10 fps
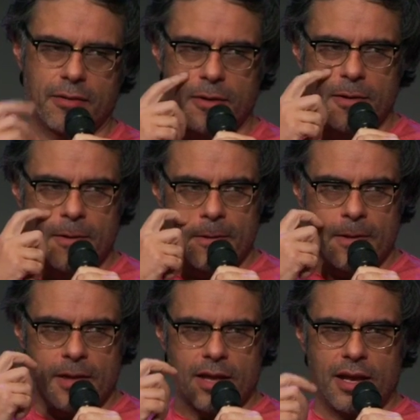And
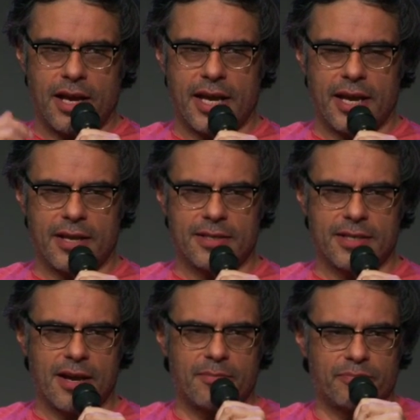I had
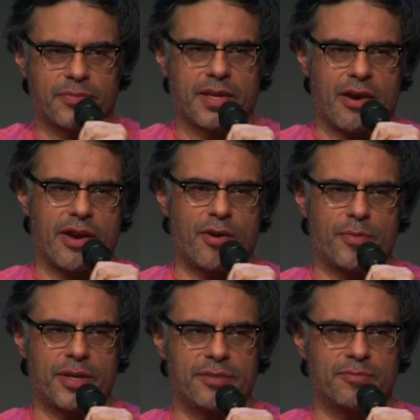Gary
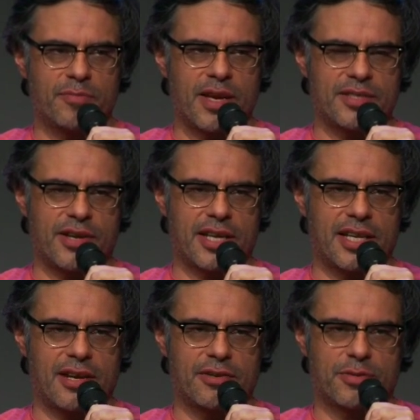Oldman as
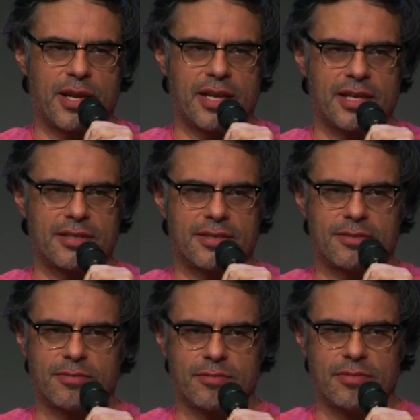Dracula, as well
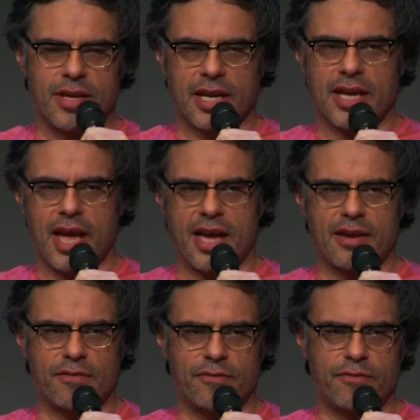as Nick
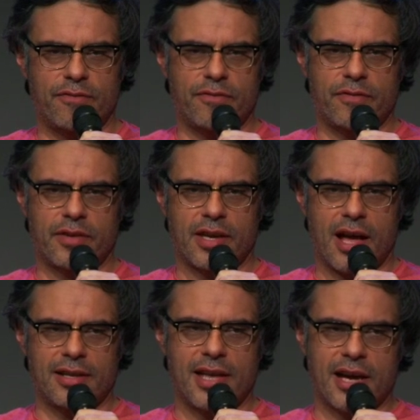Cave,
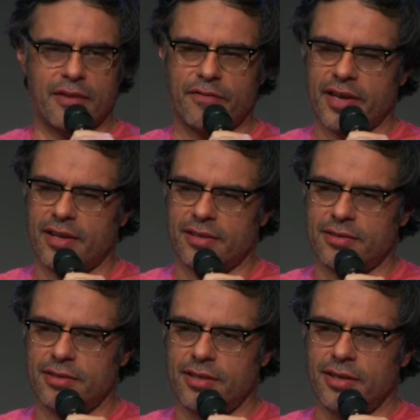Karl
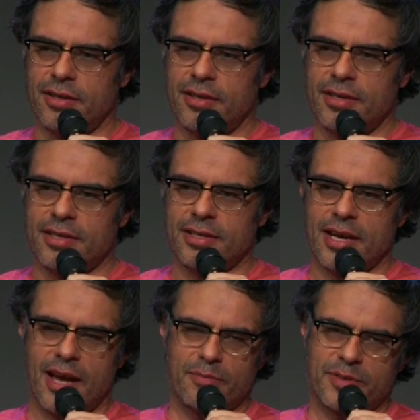Lagerfeld,
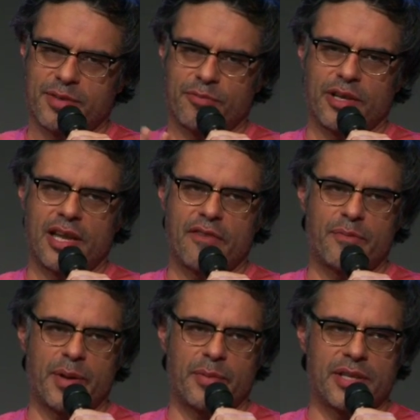some real life
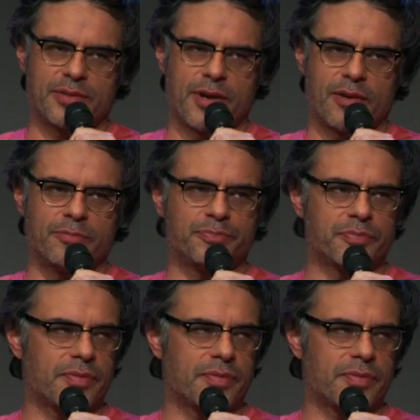people as well.